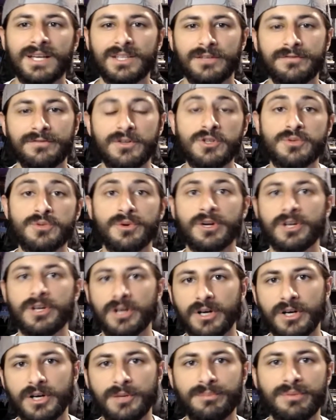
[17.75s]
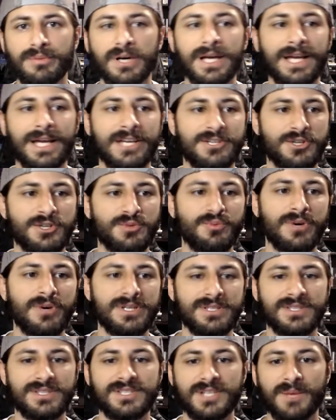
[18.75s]
the views were good, but it just
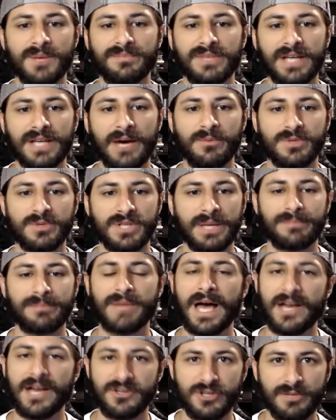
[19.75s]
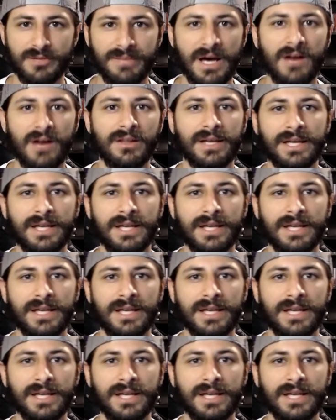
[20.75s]
wasn't something I was like passionate about.